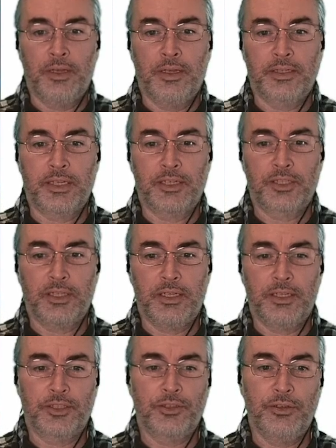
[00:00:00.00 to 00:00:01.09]
Essentially,
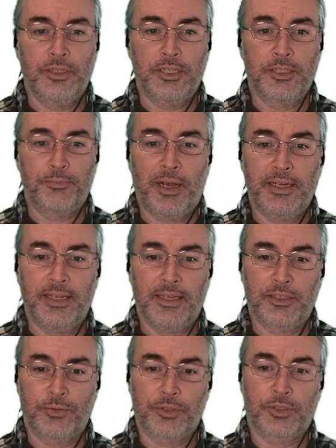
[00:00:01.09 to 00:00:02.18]
as soon as
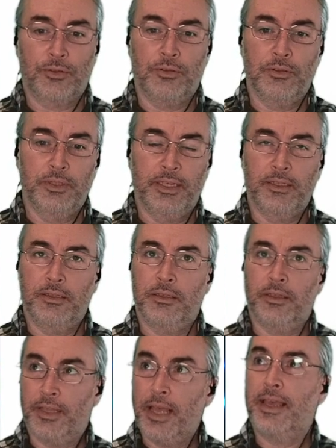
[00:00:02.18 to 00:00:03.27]
ByteDance was told that
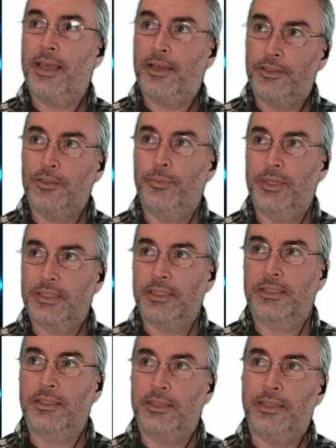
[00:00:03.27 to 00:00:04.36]
they can't do
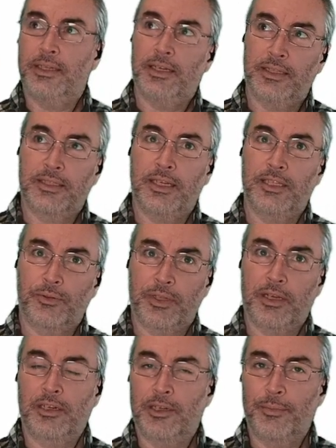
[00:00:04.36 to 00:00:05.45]
business in the United States
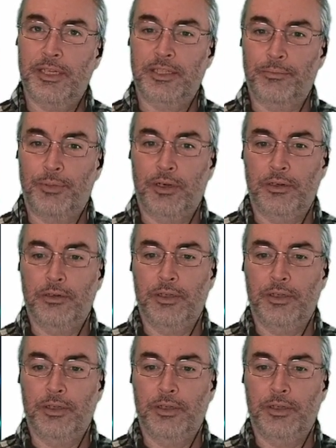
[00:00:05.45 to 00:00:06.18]
without a domestic partner,